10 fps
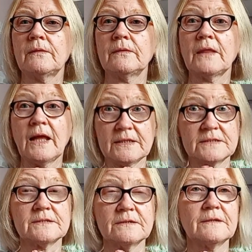that
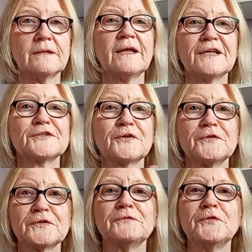has
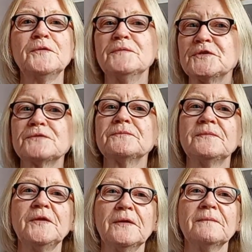got a room which,
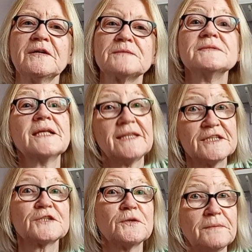my husband said,
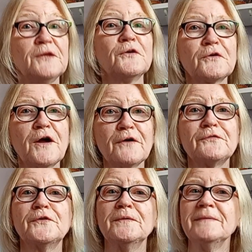this could be your craft
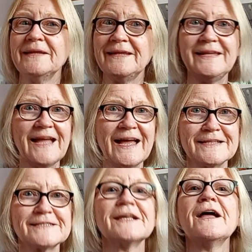room.
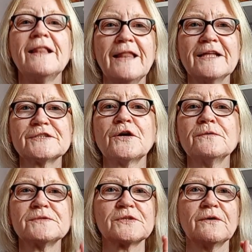Yes, let's
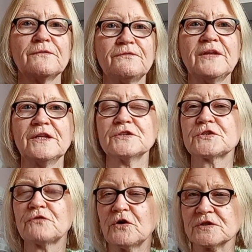hope so. Fingers
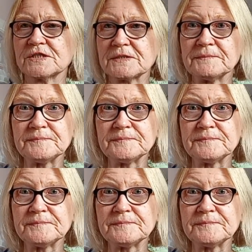crossed.